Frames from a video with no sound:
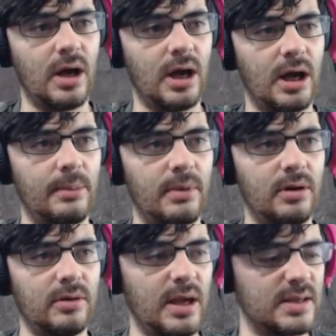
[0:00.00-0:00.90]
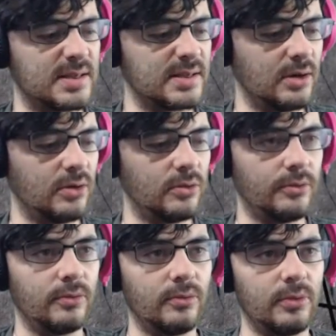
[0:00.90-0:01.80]
Okay,
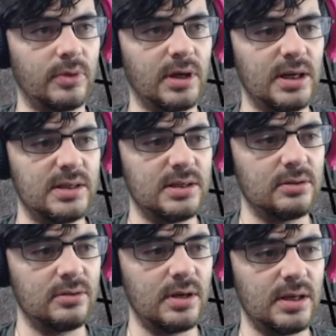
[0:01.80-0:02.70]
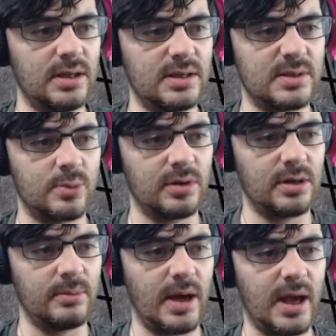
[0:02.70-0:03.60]
so what we're gonna do is we're
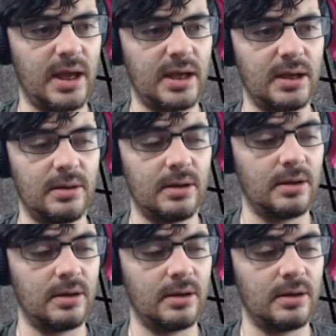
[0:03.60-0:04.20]
gonna buy